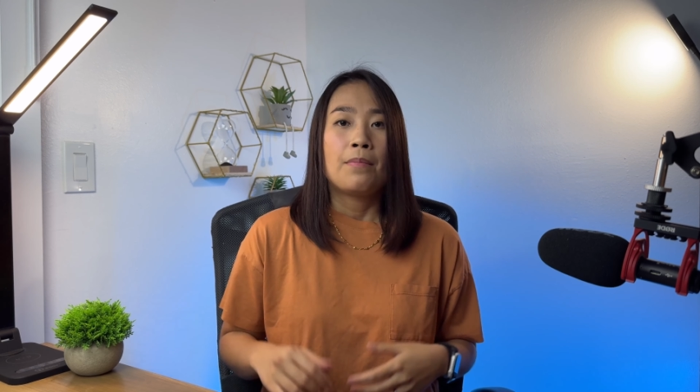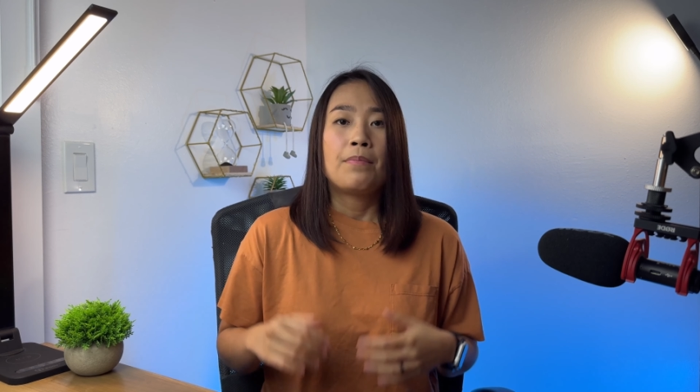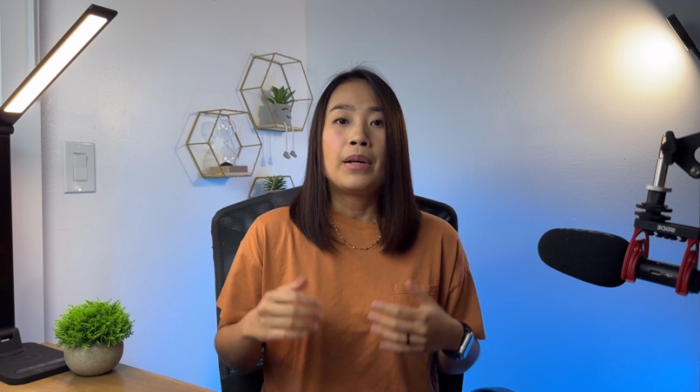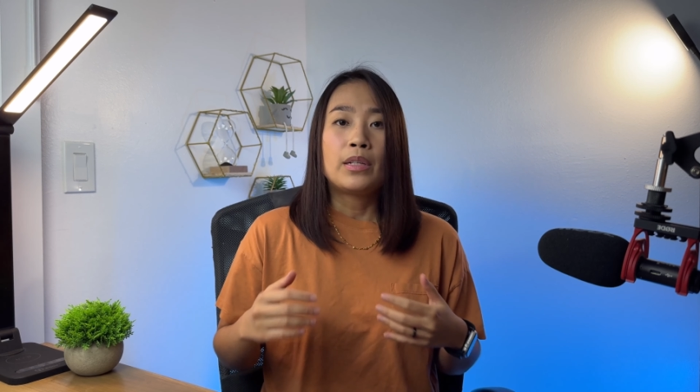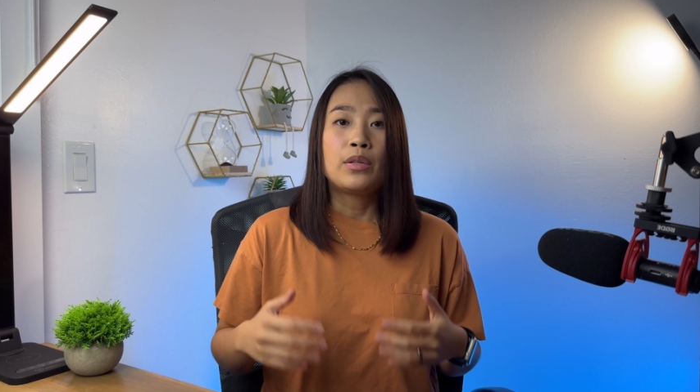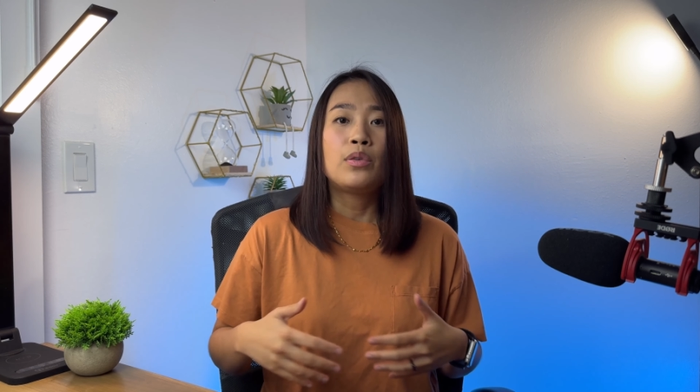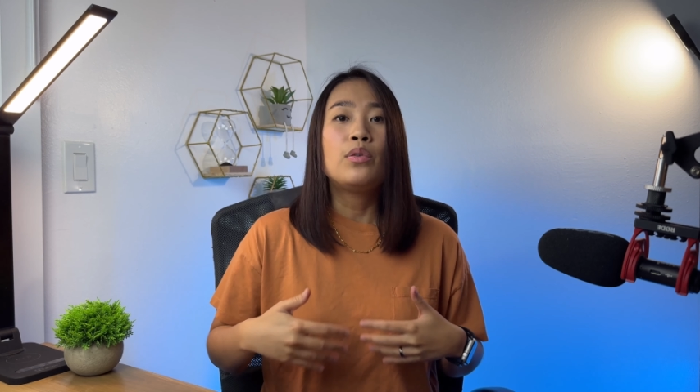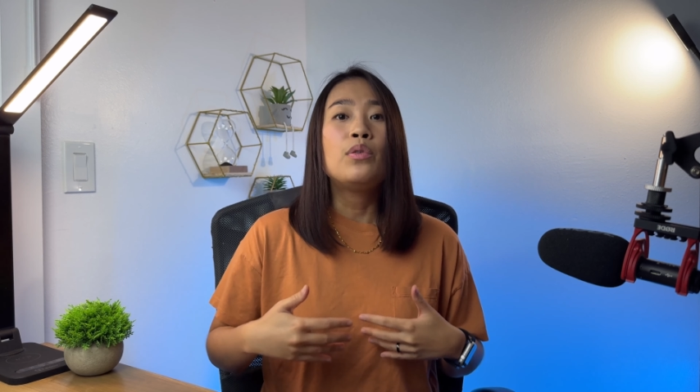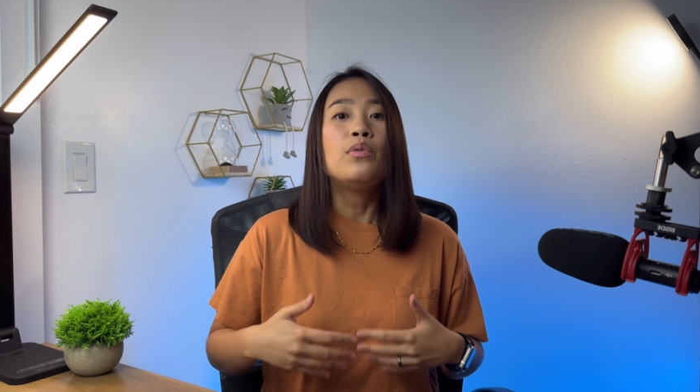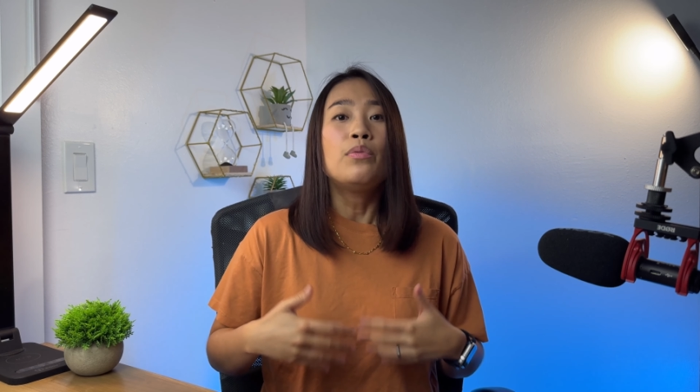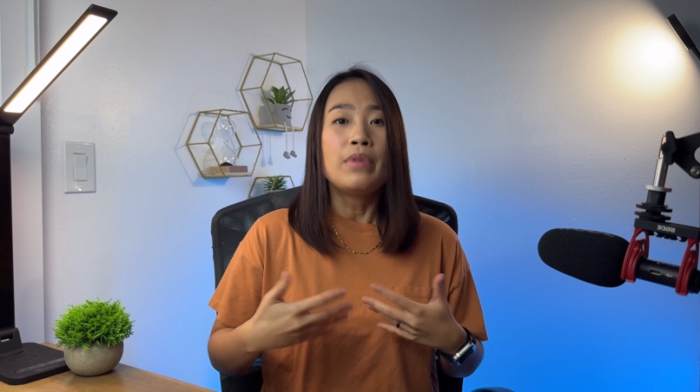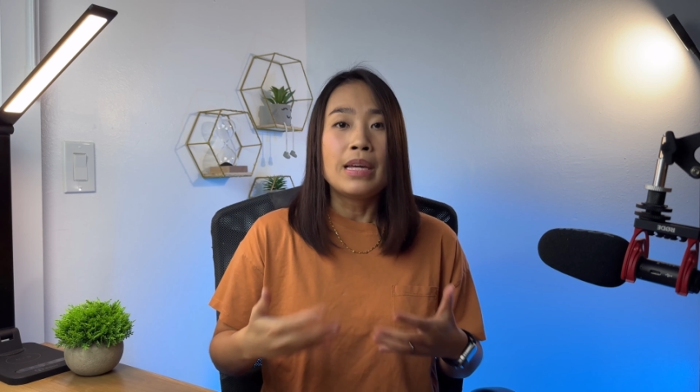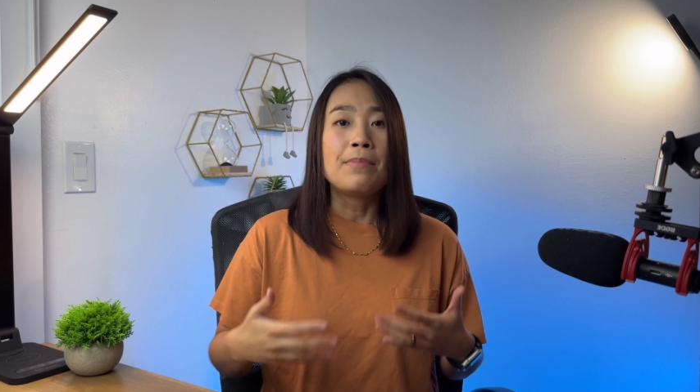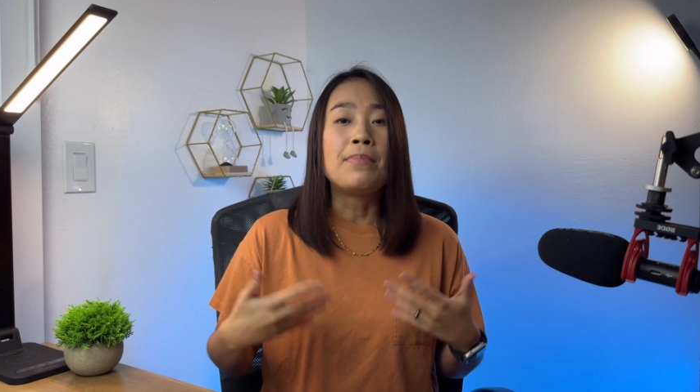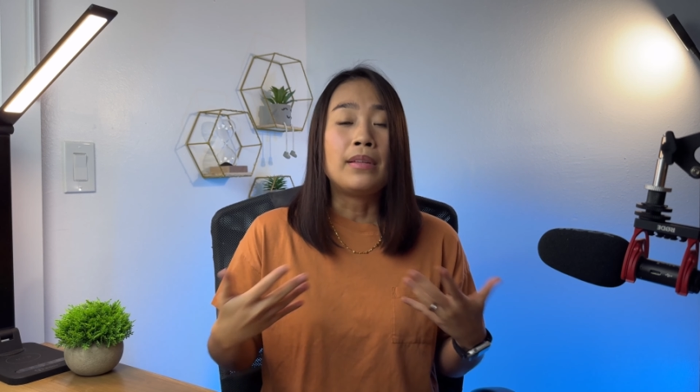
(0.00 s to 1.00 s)
but who
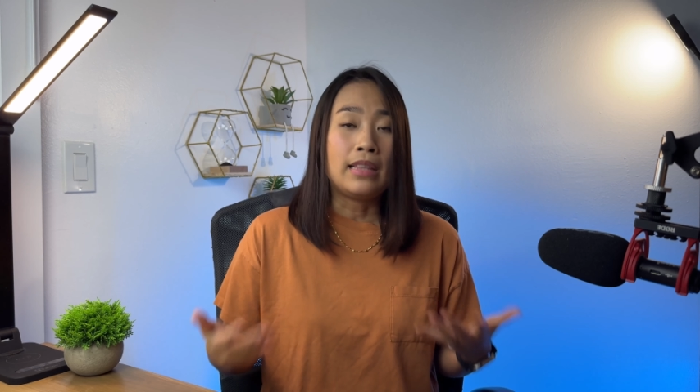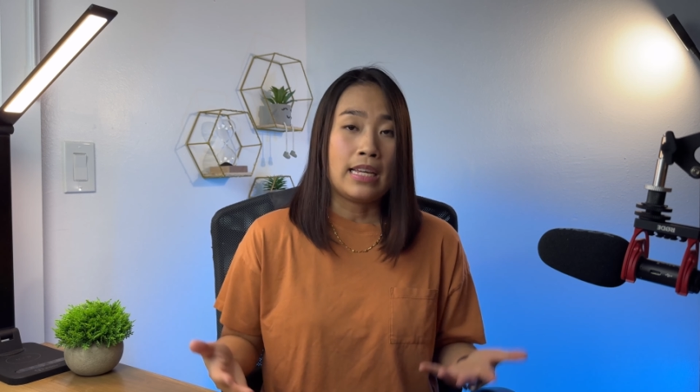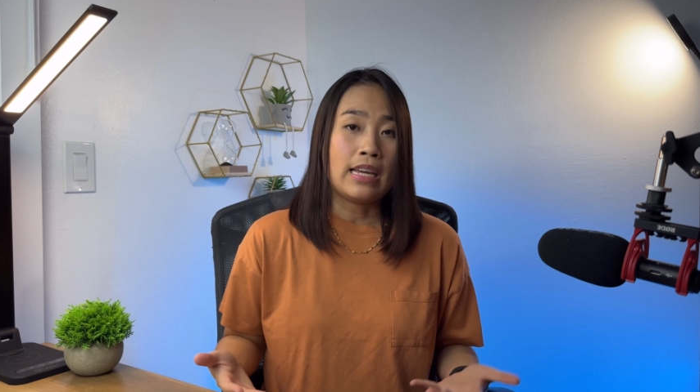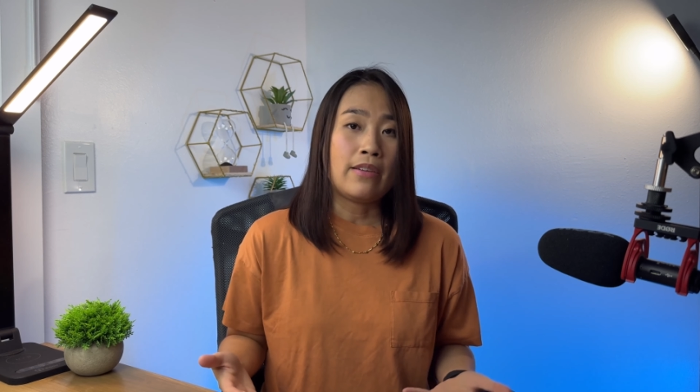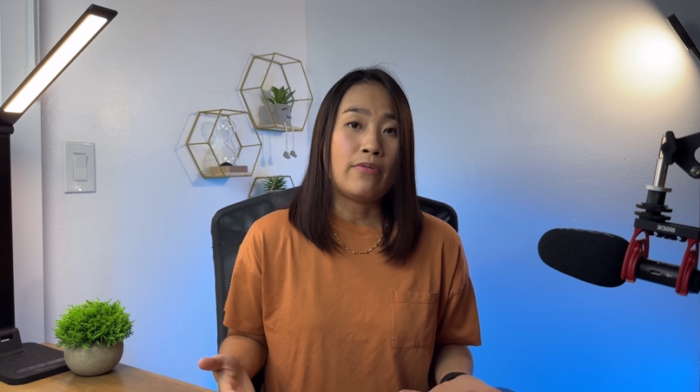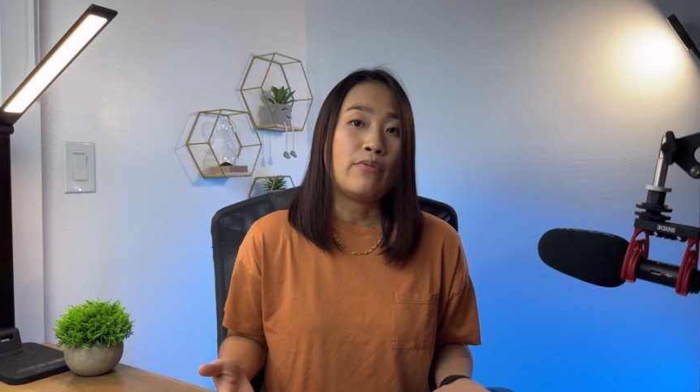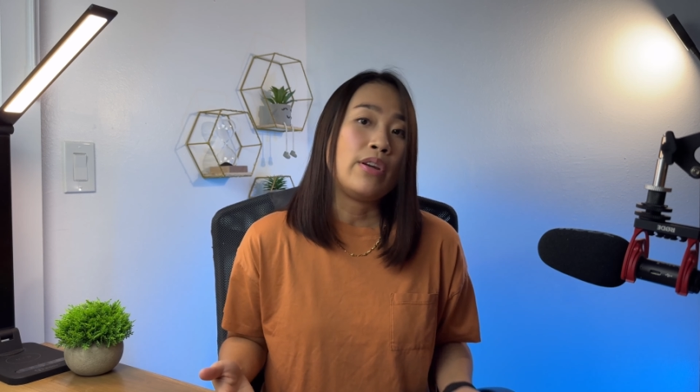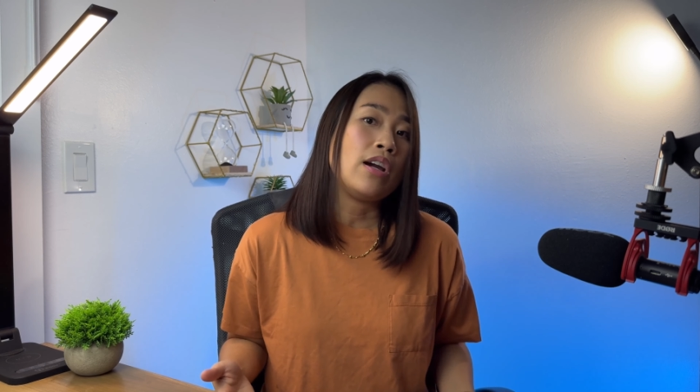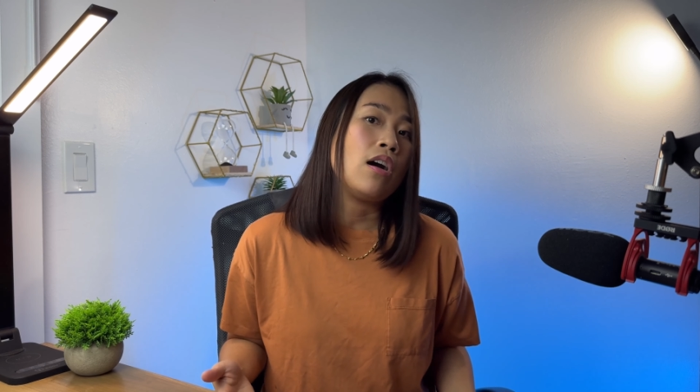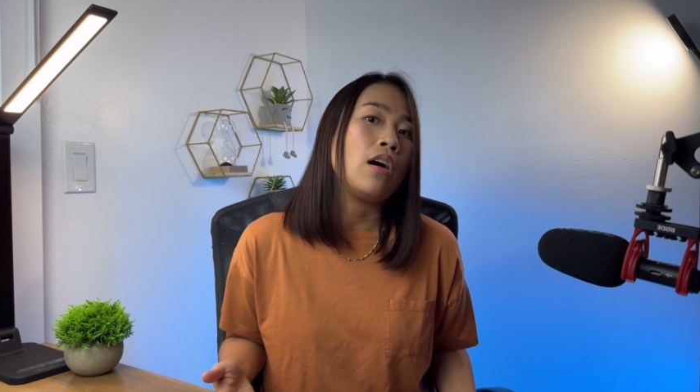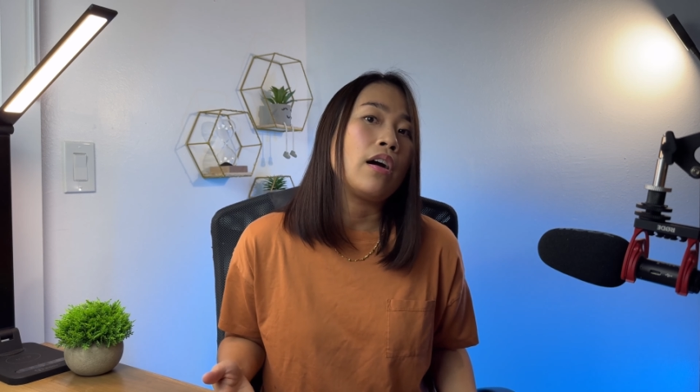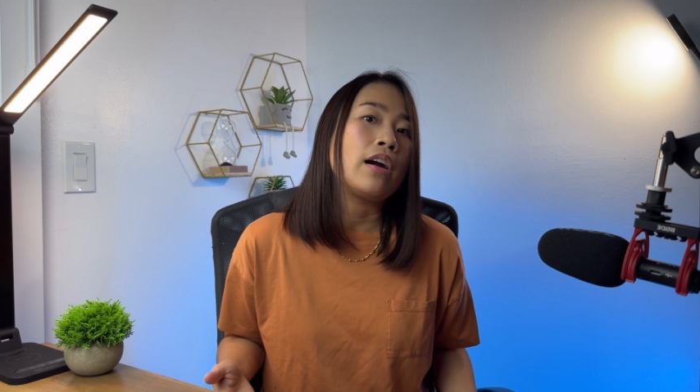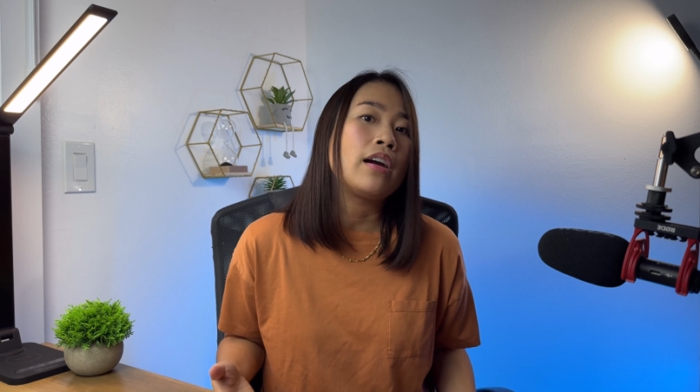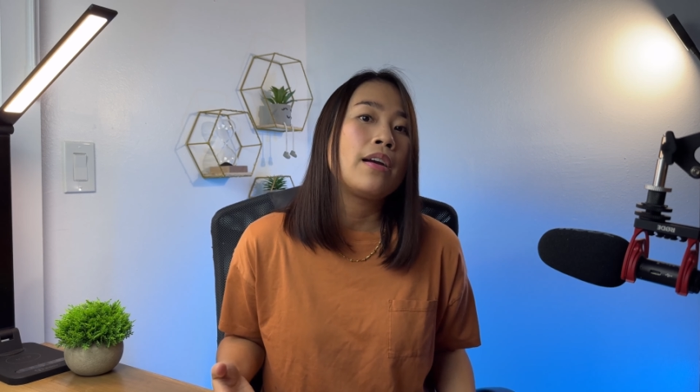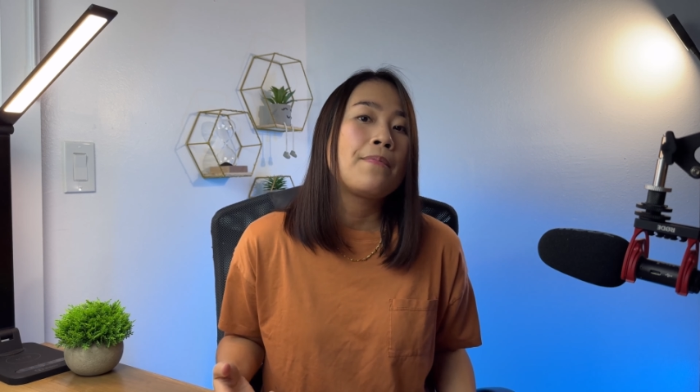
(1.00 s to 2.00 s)
we believe we are.